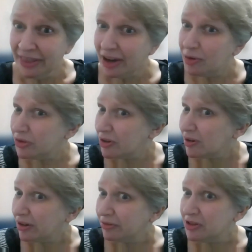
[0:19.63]
There are also
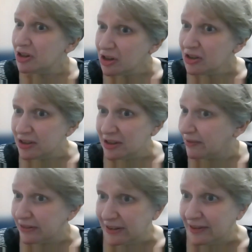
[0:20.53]
a lot of good
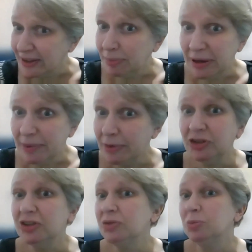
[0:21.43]
services that people
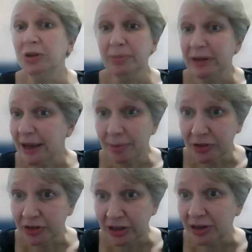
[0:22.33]
just want to be
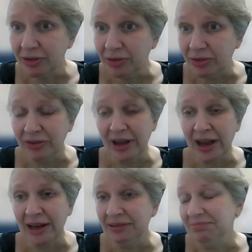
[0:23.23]
able to use
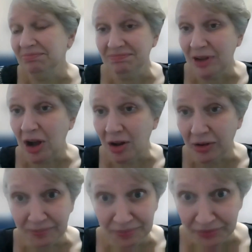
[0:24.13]
and
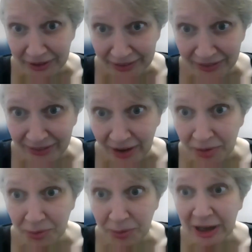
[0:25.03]
can't.
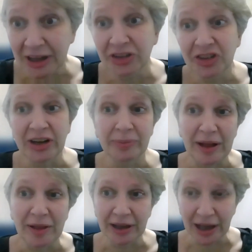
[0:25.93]
So we're going to chat
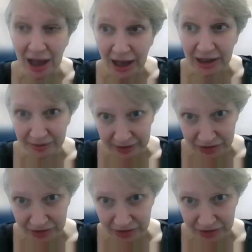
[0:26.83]
about the kind of